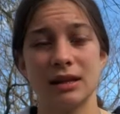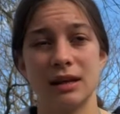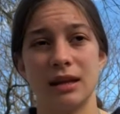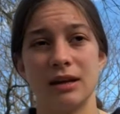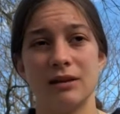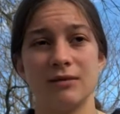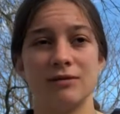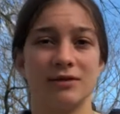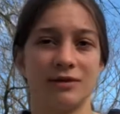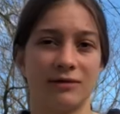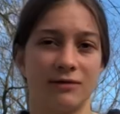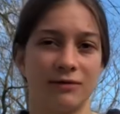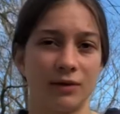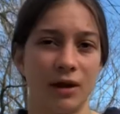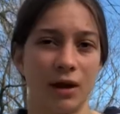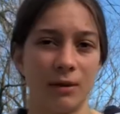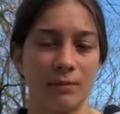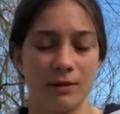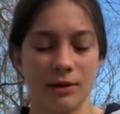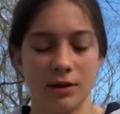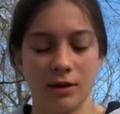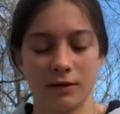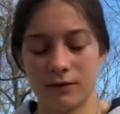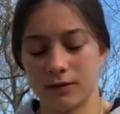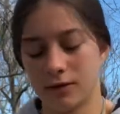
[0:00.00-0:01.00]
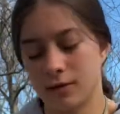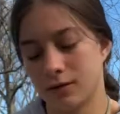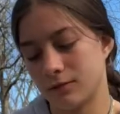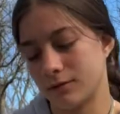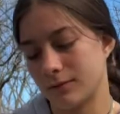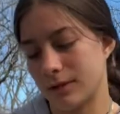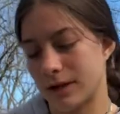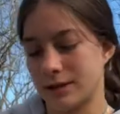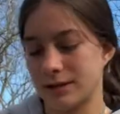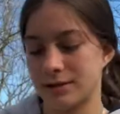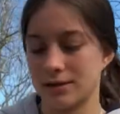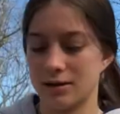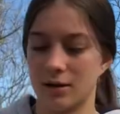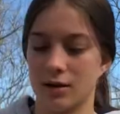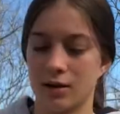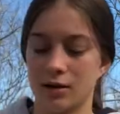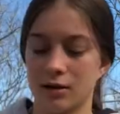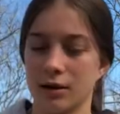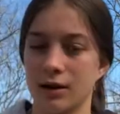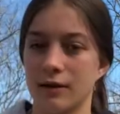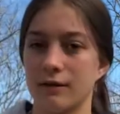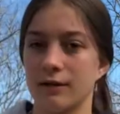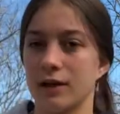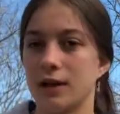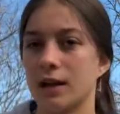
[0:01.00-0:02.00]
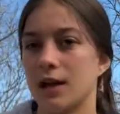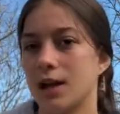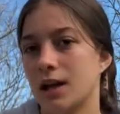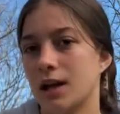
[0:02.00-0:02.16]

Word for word: it was a floppy cover though. Mine is a hardcover.